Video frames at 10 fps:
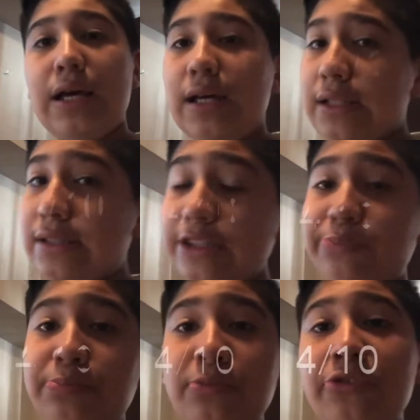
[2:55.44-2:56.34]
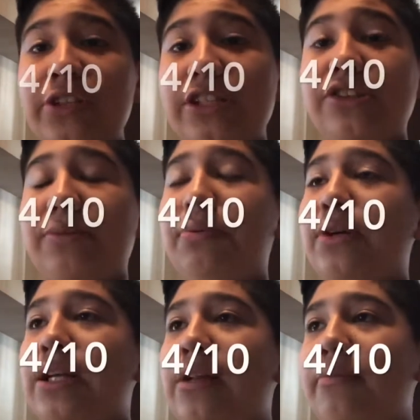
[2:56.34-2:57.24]
This movie
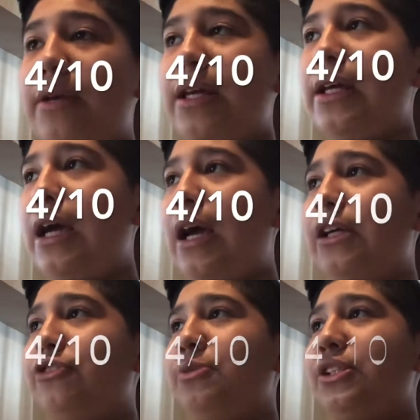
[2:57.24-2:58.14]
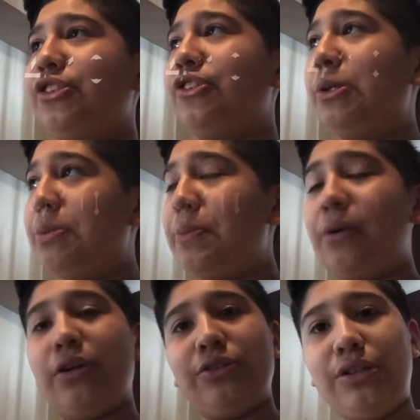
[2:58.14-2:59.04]
disappointed me as much as some people
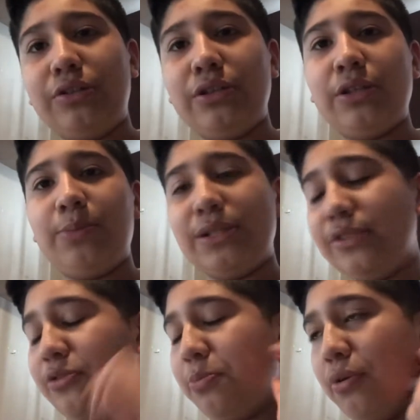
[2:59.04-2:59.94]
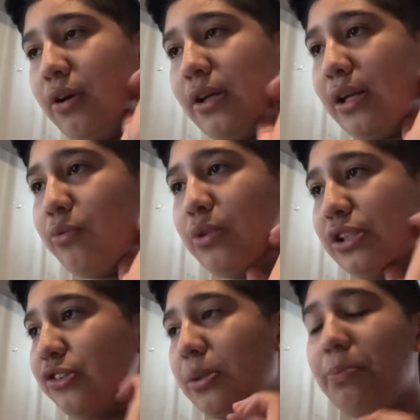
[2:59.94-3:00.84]
are a little bit disappointed,
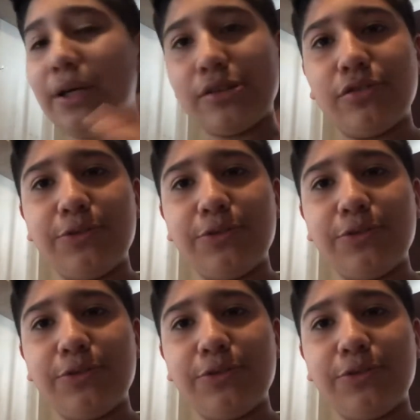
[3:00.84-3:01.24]
which is the plot twist